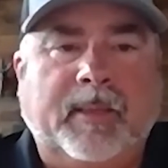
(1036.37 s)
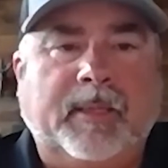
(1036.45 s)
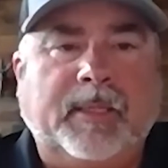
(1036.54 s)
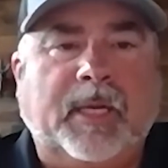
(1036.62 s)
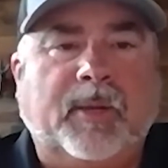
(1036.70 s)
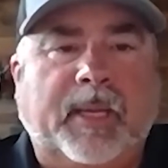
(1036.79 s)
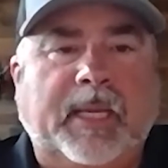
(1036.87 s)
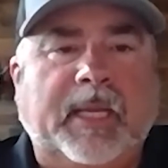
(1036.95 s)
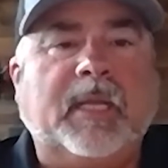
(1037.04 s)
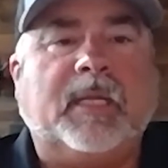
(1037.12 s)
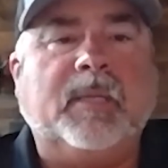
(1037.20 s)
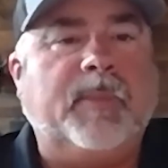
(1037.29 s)
in
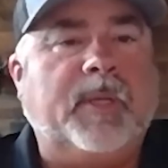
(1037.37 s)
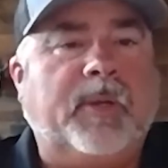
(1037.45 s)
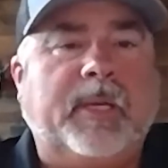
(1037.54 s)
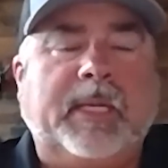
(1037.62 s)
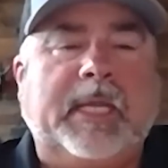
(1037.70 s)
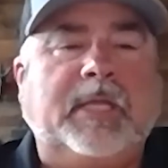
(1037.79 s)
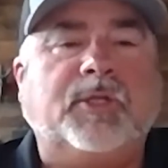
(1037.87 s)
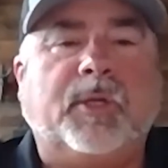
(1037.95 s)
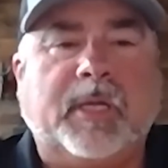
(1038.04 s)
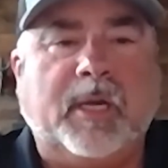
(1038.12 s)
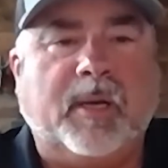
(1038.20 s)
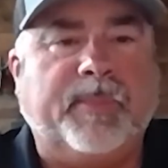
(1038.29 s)
the community, he took
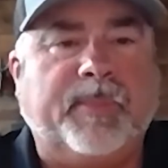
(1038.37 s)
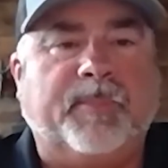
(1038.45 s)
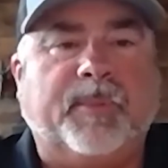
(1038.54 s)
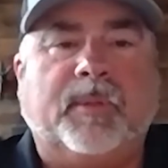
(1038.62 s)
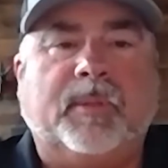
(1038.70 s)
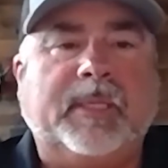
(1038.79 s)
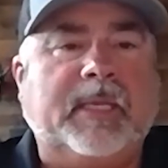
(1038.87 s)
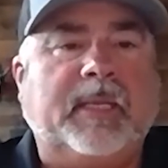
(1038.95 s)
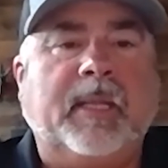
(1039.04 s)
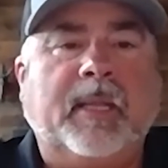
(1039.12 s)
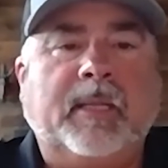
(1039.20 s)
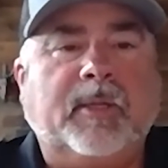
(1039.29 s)
care of people.
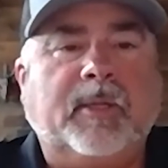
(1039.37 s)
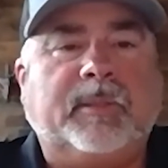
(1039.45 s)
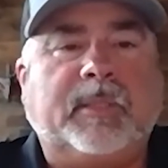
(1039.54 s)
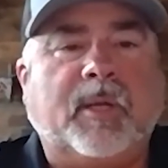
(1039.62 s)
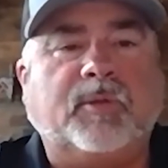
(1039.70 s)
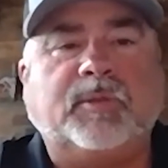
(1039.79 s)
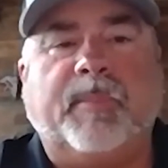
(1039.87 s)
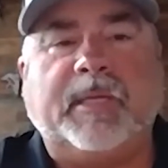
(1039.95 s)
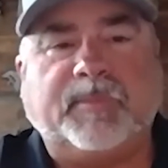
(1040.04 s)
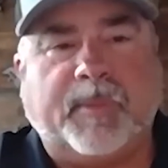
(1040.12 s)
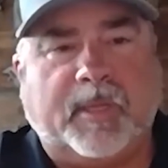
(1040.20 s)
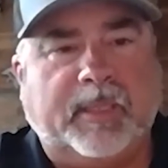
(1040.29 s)
He coached
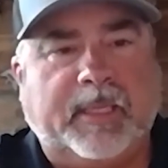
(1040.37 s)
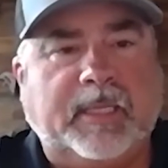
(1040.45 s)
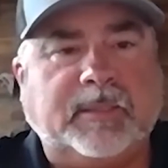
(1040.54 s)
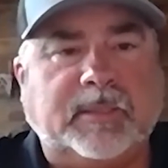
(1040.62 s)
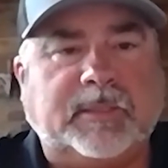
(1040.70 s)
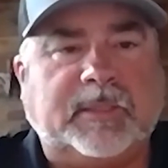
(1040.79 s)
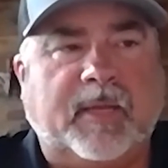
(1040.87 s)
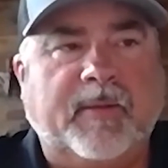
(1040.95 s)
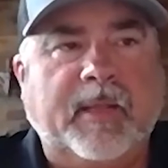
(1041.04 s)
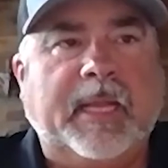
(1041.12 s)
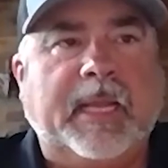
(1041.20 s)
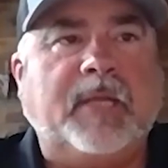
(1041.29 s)
baseball leagues and stuff,
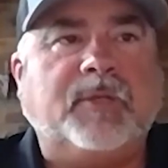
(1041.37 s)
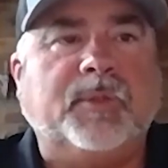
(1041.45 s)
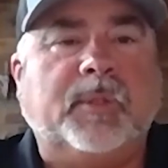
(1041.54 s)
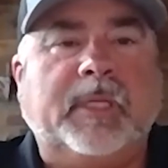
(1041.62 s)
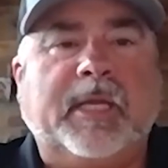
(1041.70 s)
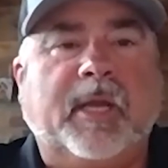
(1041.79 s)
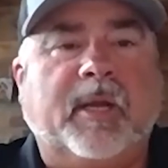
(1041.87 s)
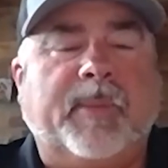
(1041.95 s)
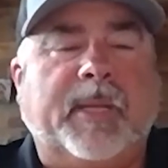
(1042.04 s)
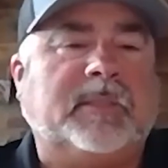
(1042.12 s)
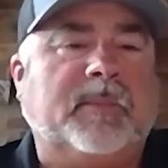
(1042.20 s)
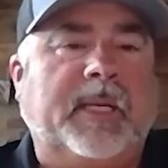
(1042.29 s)
and they truly cared
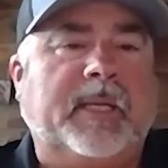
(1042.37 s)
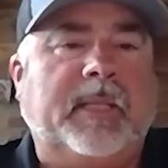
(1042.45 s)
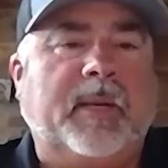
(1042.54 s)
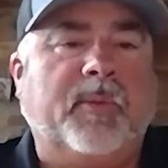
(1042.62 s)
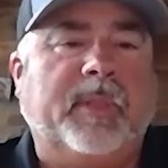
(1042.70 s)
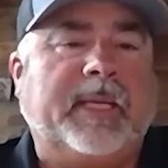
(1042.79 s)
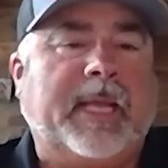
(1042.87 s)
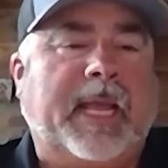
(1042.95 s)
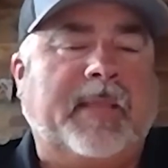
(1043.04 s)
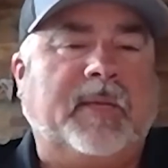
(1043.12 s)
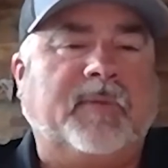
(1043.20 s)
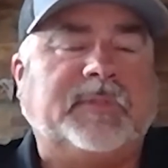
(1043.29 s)
about somebody. And they were the
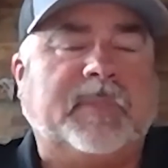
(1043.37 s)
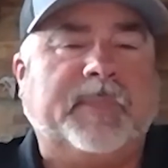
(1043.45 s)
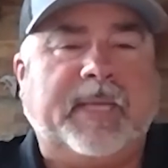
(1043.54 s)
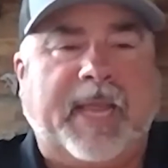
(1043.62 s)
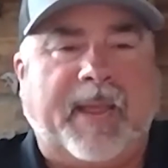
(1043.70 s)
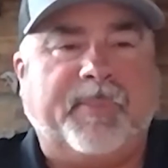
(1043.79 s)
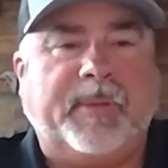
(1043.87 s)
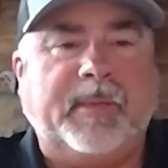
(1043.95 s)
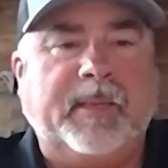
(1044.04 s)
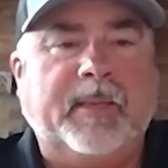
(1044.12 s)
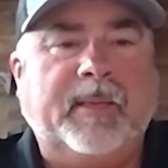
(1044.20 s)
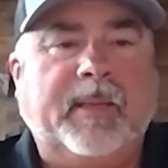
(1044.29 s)
kind that if something happened,
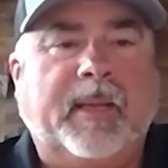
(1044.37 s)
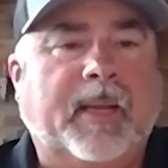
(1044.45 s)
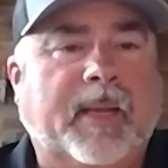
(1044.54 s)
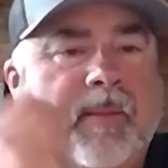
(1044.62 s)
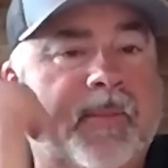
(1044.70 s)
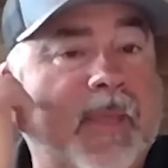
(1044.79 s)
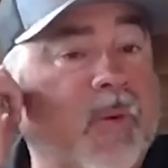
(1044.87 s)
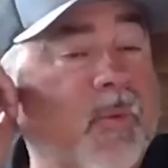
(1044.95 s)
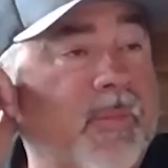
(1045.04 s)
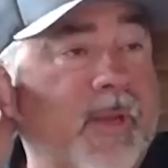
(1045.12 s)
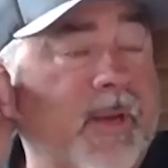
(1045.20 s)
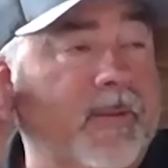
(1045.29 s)
they
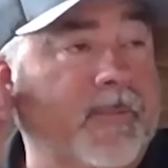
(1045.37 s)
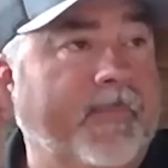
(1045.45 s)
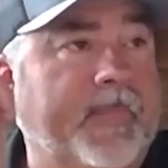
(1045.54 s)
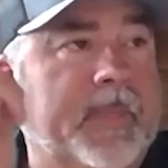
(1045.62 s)
were there.